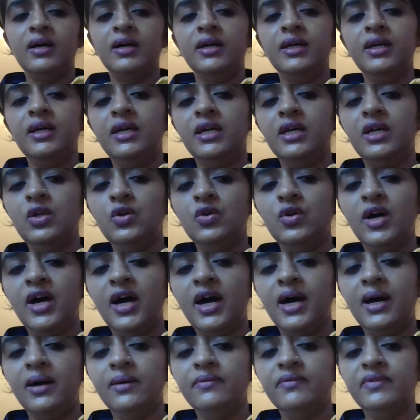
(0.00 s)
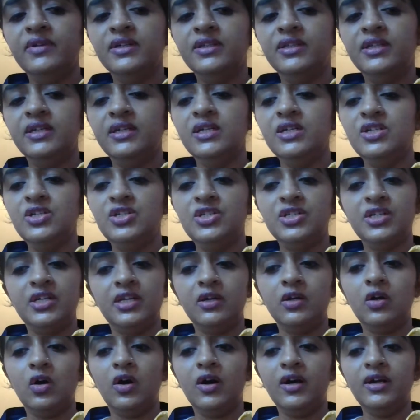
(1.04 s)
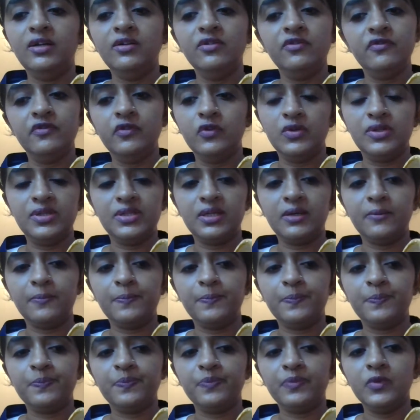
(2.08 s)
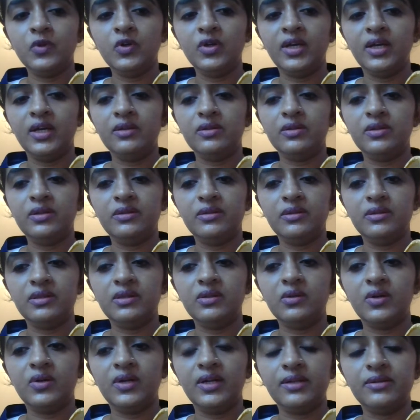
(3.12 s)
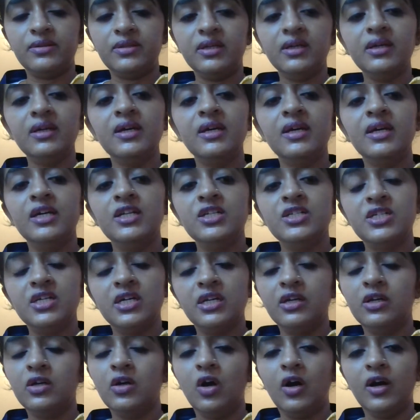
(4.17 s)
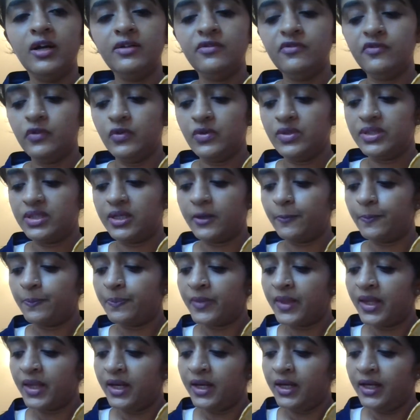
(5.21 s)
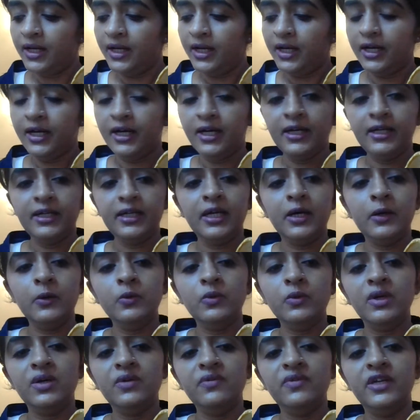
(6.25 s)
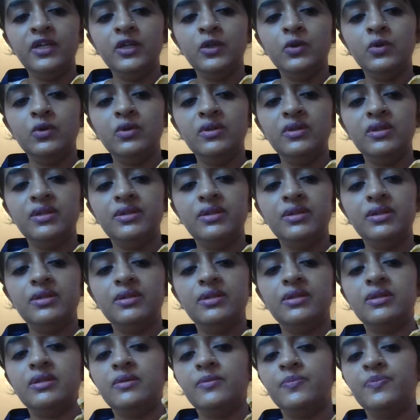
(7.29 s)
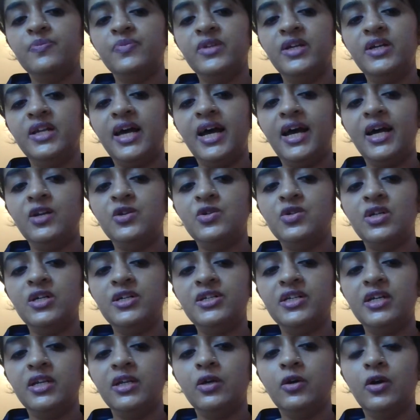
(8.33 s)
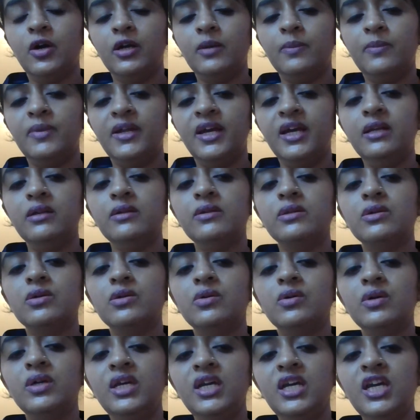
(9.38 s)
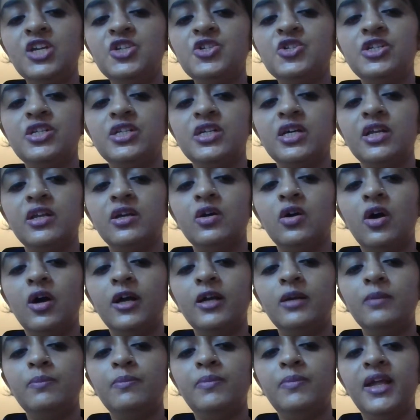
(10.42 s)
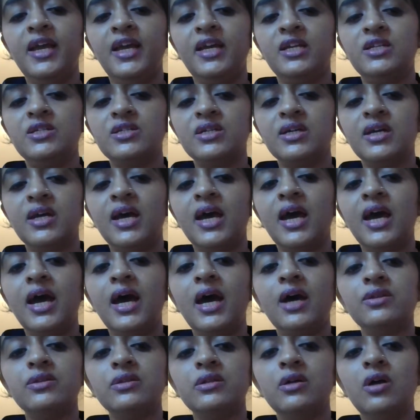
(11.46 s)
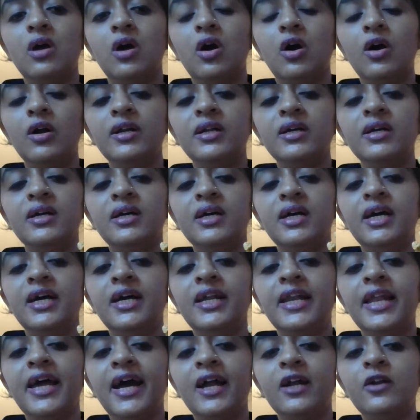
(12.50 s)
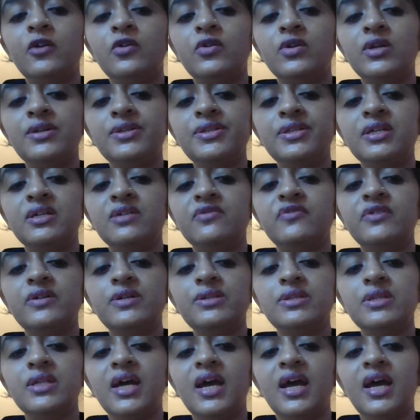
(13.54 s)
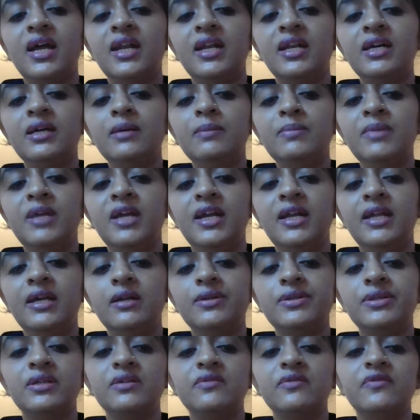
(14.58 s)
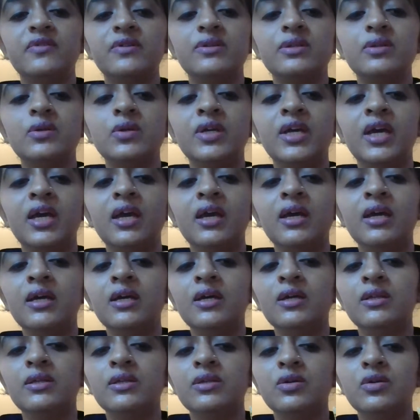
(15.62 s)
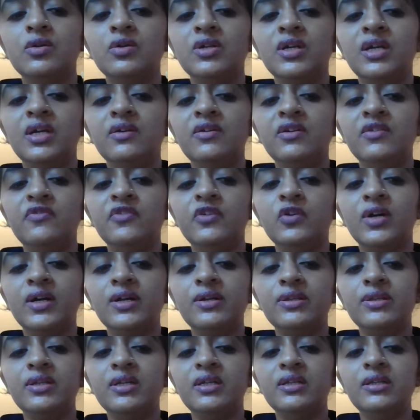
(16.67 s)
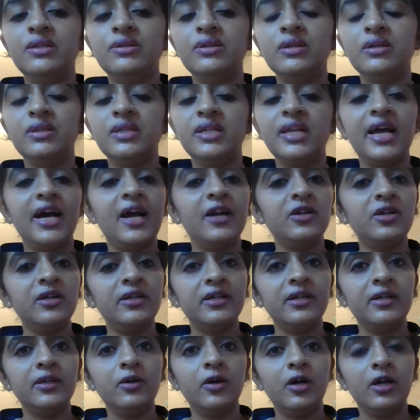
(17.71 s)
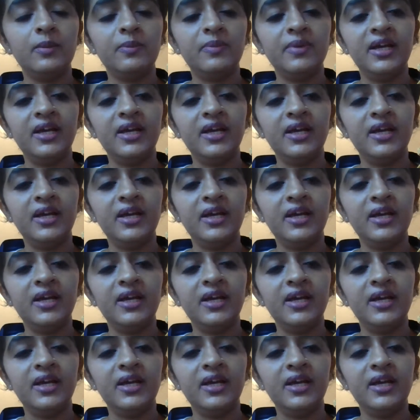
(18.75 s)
here you have the pterygoid fossa. Okay, so this is known as the pterygoid fossa. Now, we know this is the lateral pterygoid plate. So, each pterygoid plate has got a lateral surface and a medial surface. Okay, so if you consider this as a lateral pterygoid